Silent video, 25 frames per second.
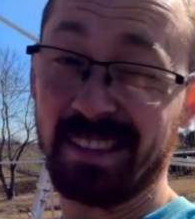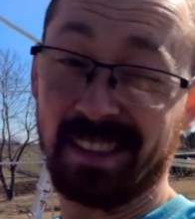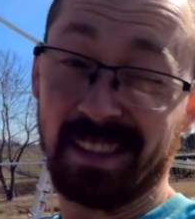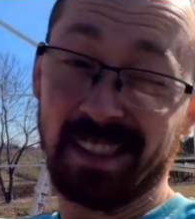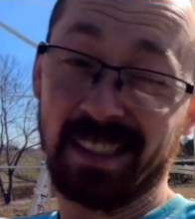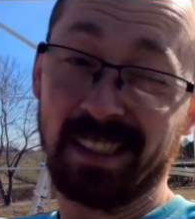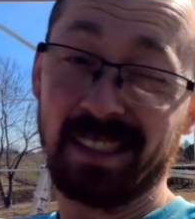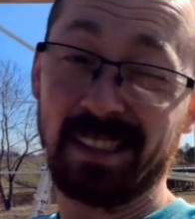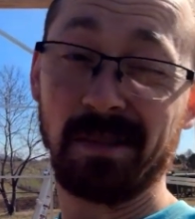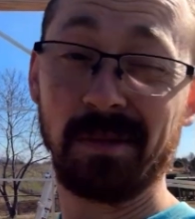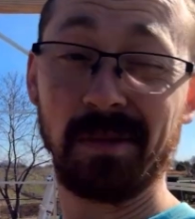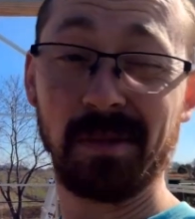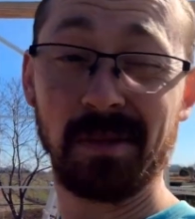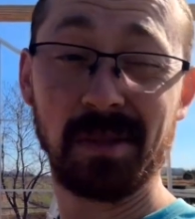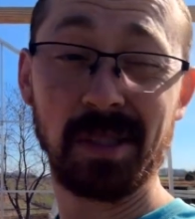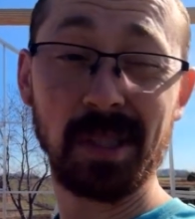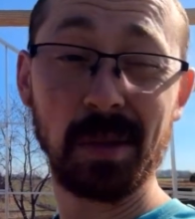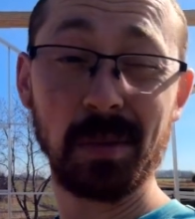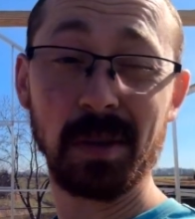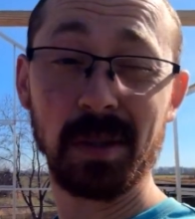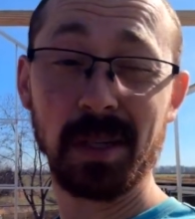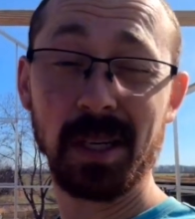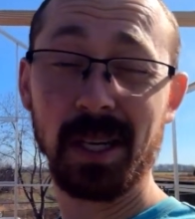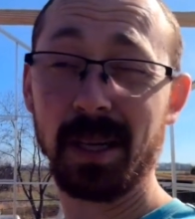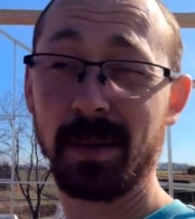best option,
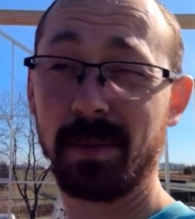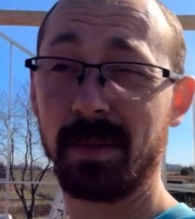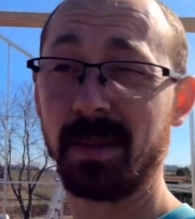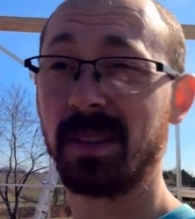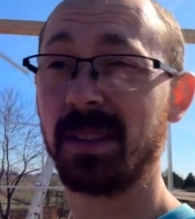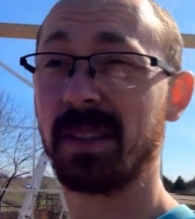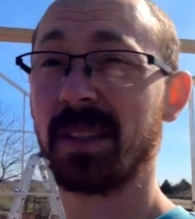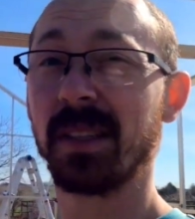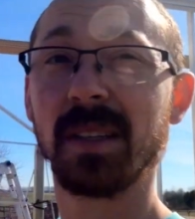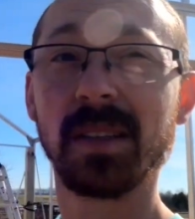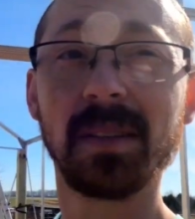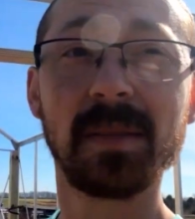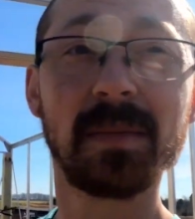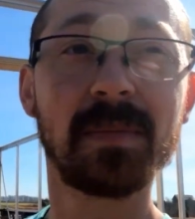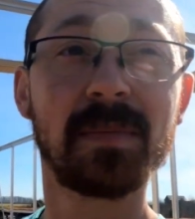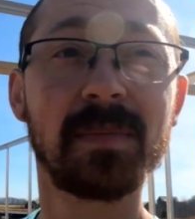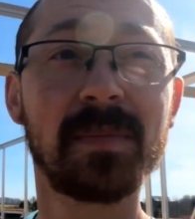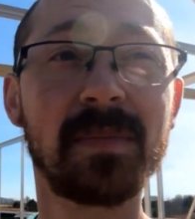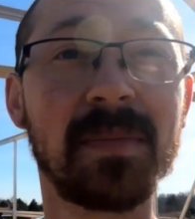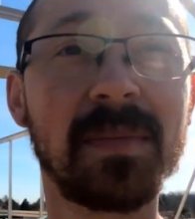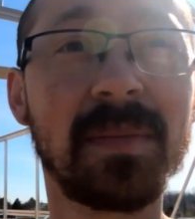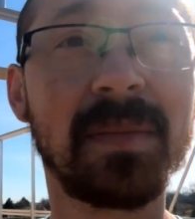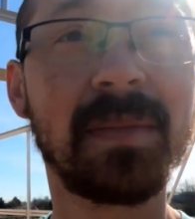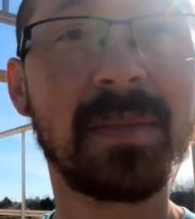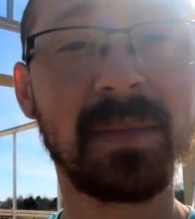other than
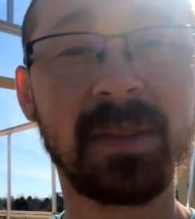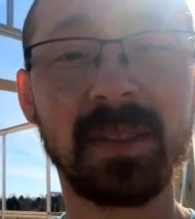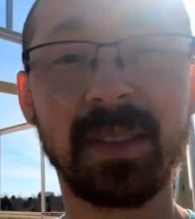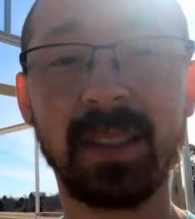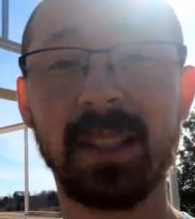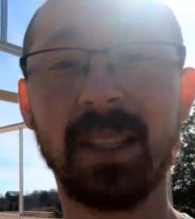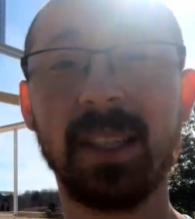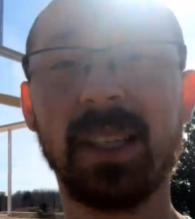having a second